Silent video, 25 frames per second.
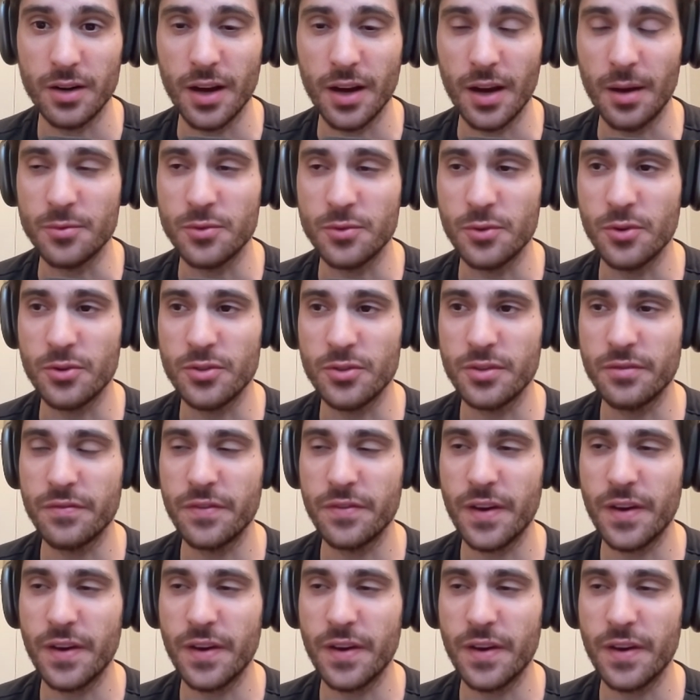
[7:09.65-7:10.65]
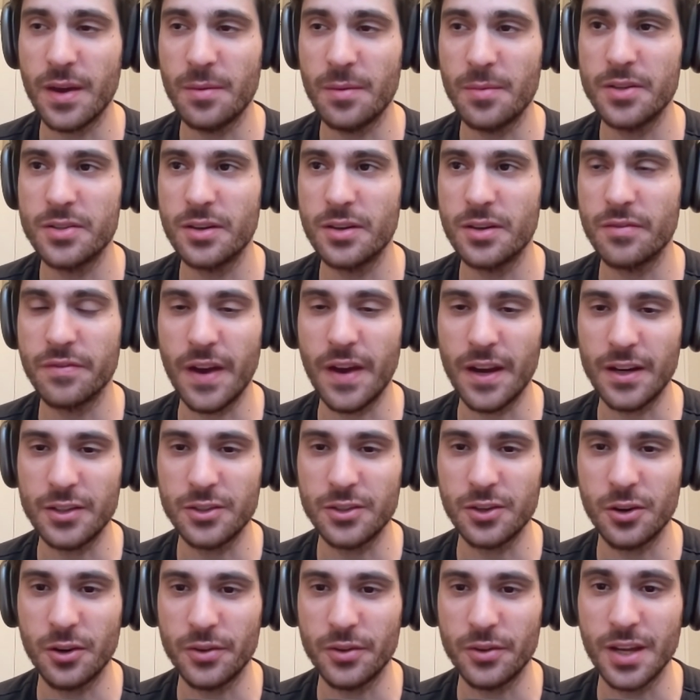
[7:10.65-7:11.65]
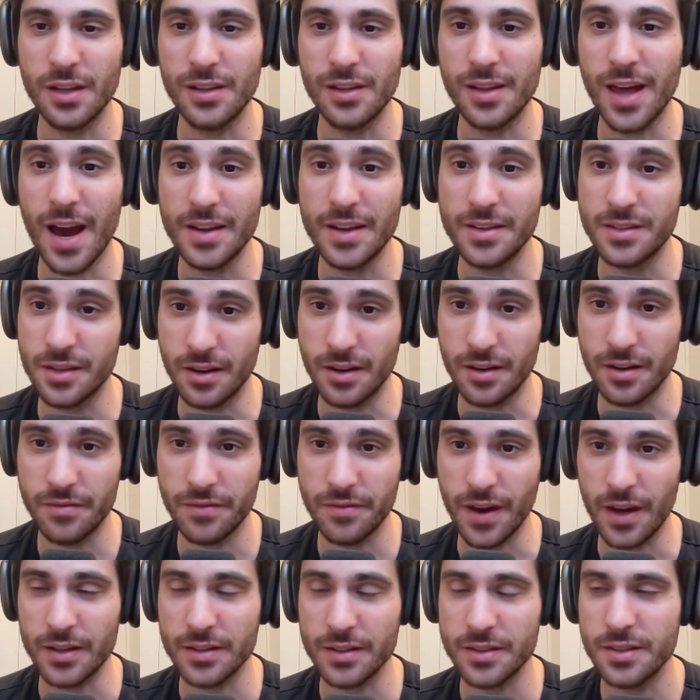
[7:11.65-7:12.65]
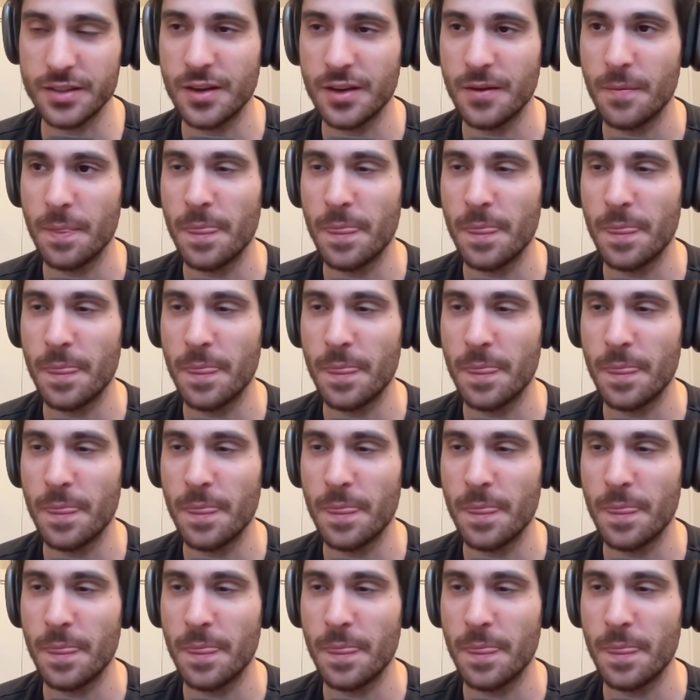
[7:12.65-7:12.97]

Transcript: Um, so there's a famous effect called the Eliza effect,